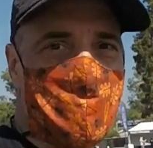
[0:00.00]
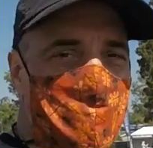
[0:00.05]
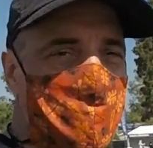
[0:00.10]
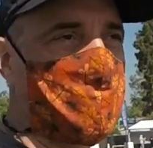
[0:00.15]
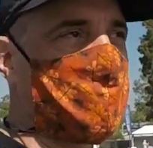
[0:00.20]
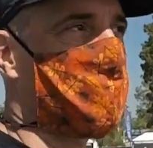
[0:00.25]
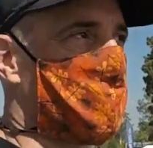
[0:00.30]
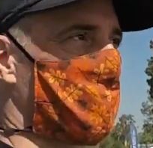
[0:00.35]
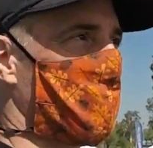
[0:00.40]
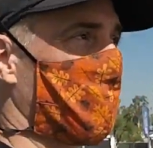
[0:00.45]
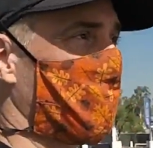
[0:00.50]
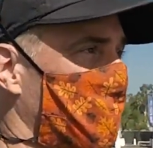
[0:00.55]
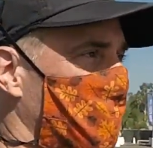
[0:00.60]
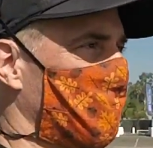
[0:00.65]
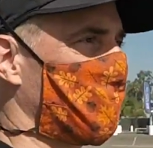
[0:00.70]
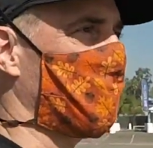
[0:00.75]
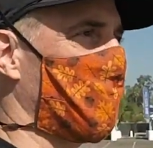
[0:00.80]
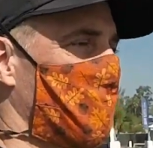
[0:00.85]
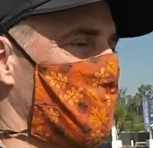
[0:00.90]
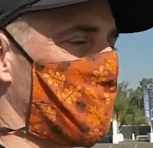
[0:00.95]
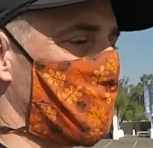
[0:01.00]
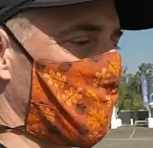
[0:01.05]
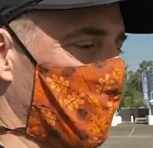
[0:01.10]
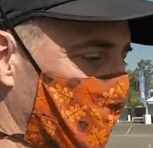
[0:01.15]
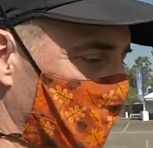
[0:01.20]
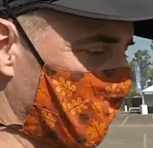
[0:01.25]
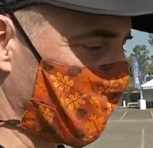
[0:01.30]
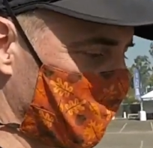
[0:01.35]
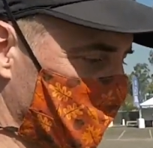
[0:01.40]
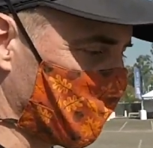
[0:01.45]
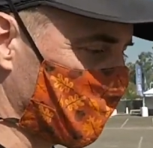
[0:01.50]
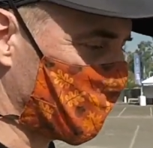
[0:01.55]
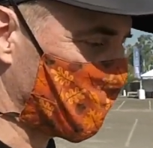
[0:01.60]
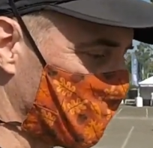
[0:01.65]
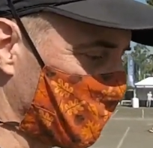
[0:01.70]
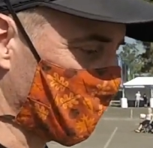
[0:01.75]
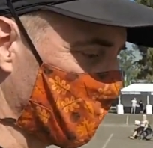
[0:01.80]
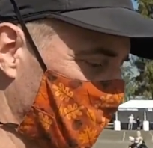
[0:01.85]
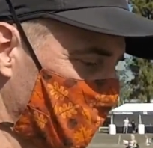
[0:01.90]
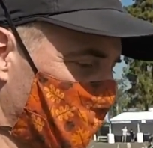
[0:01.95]
I did actually wind up buying some
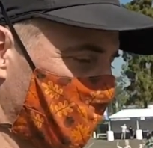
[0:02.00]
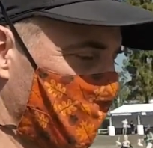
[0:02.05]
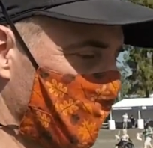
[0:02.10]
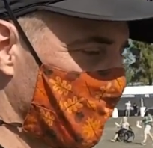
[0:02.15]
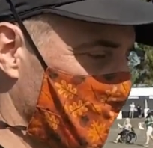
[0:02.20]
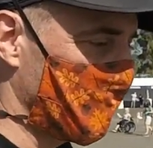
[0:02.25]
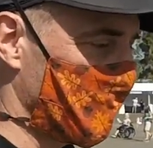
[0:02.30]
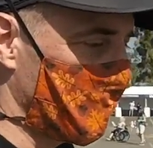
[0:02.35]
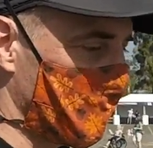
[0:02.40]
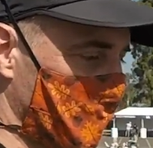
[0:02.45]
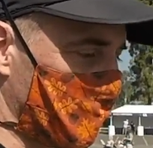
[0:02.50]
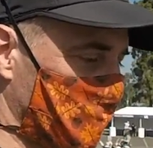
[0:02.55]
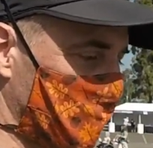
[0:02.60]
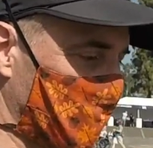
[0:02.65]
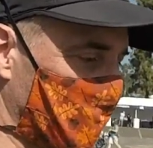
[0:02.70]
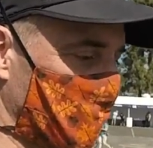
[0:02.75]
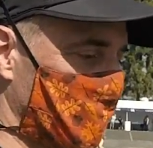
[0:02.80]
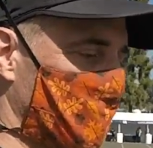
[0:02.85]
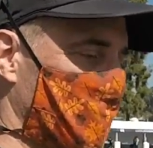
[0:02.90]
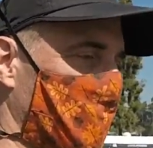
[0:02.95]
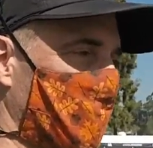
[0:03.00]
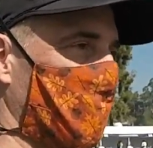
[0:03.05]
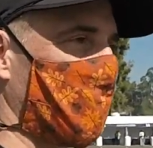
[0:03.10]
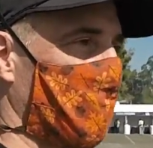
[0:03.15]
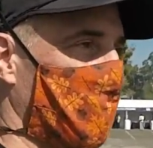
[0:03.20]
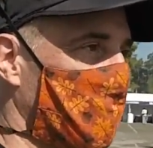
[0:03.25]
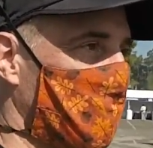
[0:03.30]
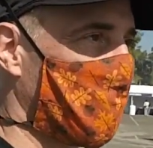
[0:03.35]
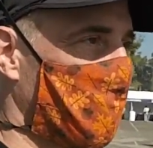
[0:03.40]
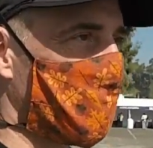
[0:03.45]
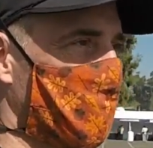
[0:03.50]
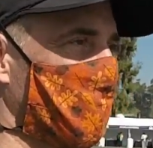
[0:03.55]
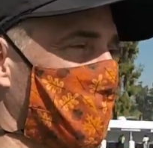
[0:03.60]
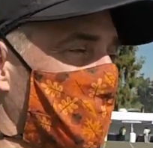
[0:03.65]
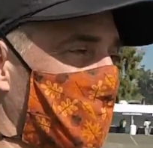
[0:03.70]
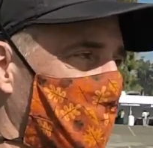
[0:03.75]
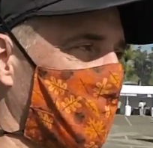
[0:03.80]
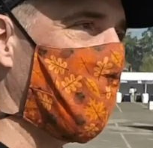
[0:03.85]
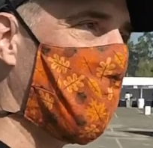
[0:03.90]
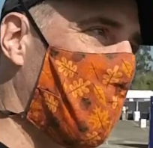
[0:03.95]
stuff, but I put a
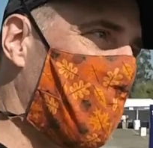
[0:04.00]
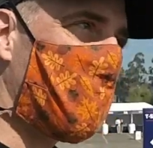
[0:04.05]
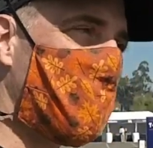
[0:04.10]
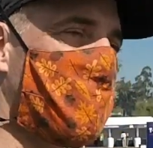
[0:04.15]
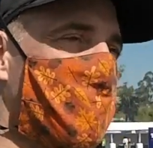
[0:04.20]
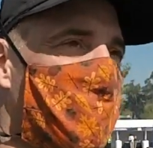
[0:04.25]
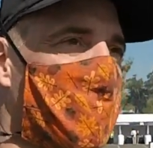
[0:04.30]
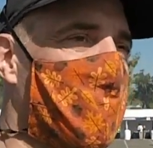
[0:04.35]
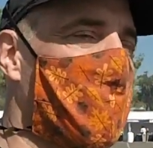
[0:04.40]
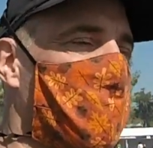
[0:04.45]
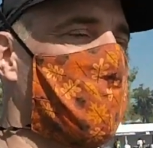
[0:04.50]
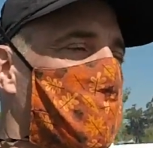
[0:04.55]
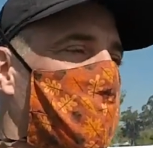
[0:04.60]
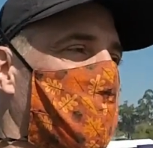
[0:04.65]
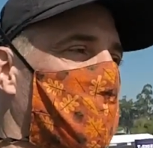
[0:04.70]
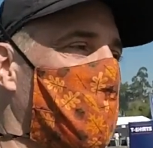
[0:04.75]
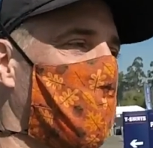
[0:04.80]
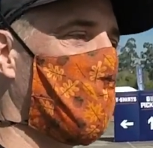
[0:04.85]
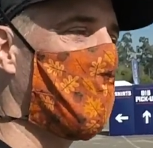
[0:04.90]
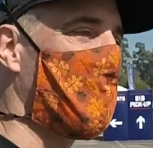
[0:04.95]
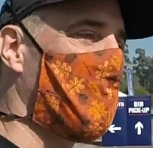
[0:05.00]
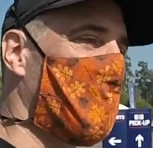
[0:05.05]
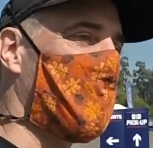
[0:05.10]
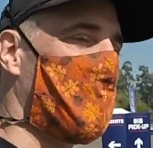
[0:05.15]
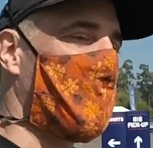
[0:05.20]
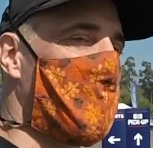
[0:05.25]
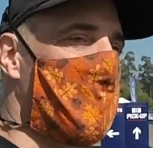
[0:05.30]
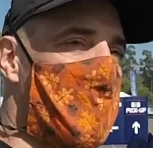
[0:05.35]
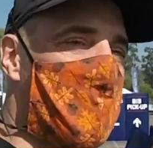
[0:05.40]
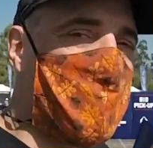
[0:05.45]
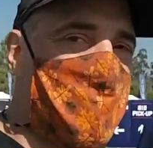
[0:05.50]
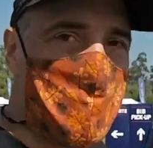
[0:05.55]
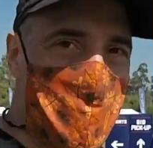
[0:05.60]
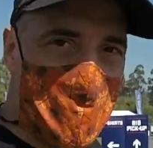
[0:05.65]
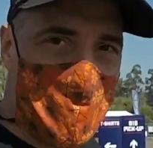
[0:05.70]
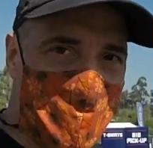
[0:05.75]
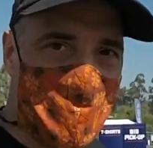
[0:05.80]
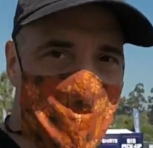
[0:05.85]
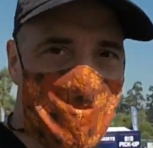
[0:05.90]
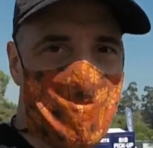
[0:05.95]
lot of stuff
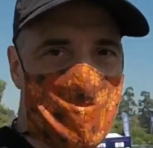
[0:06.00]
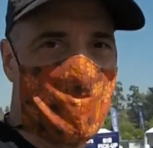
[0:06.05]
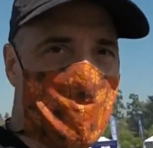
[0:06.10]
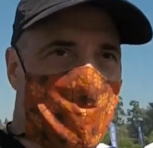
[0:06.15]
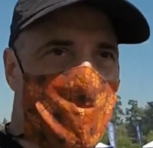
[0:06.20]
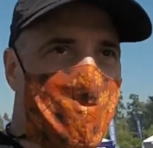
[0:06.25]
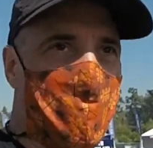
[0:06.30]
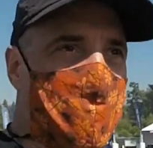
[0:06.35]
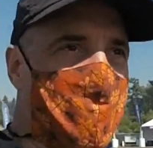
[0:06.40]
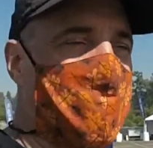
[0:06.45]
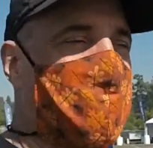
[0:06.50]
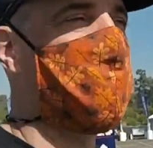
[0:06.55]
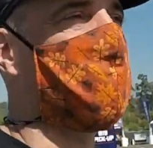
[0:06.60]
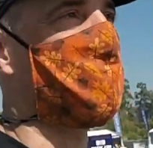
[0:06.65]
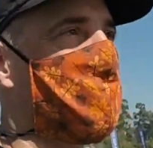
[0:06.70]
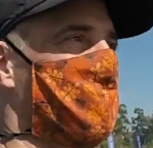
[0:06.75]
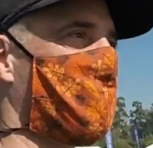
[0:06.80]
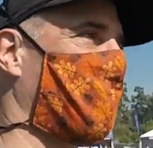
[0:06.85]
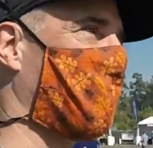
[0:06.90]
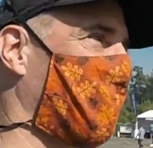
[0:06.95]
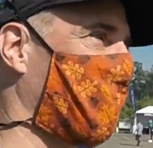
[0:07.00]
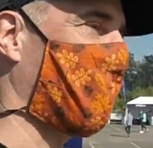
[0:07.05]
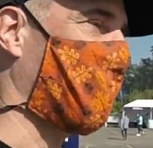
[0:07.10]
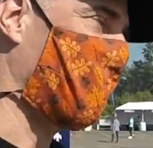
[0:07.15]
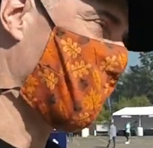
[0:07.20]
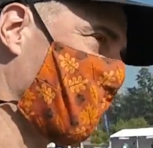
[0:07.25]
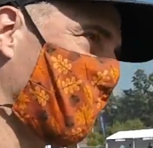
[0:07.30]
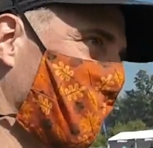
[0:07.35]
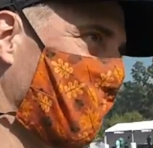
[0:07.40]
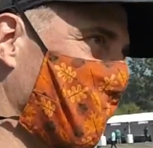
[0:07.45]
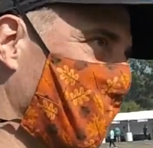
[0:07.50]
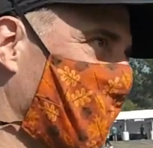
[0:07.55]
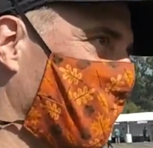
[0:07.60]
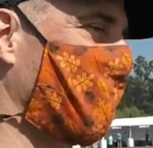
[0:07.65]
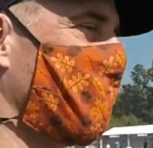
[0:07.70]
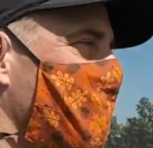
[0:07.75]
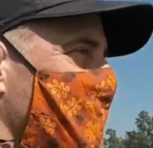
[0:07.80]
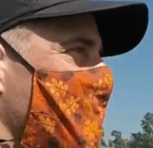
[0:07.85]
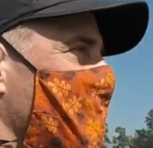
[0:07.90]
back on the rack and said, I don't need it.